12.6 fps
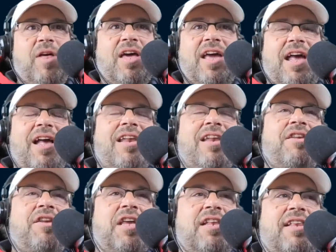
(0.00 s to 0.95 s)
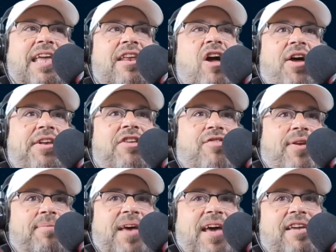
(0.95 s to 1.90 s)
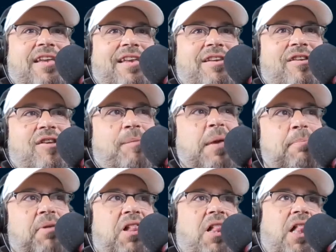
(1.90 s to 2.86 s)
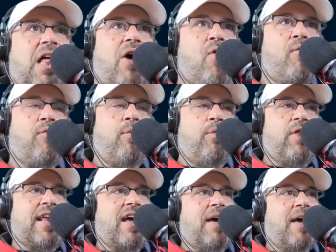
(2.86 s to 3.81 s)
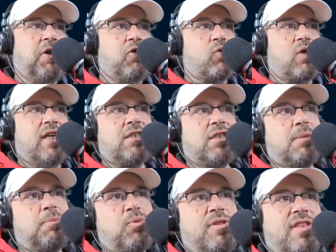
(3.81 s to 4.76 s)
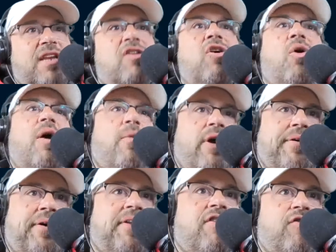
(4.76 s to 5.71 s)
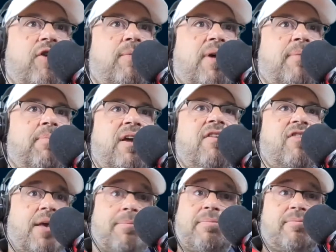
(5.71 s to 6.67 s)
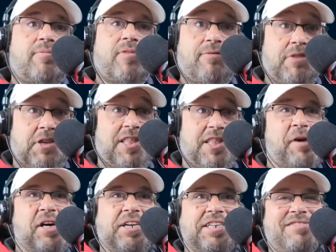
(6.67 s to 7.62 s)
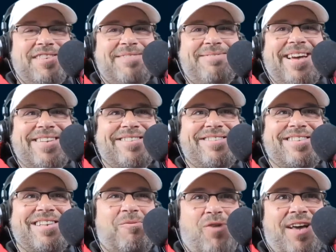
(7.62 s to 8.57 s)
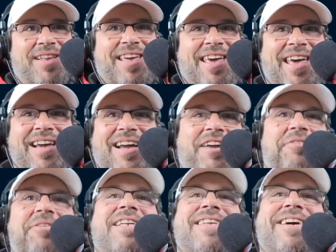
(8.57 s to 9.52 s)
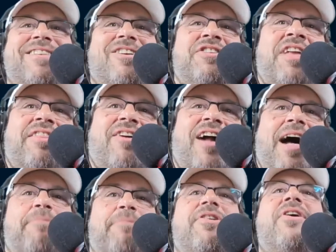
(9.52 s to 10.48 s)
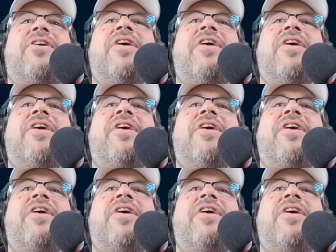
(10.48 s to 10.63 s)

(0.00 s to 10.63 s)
and getting honest feedback. And the people hope that I build relationships with, they know I want honest feedback because I'm giving them honest feedback. So it's like, why the heck? I don't want to download another app. So,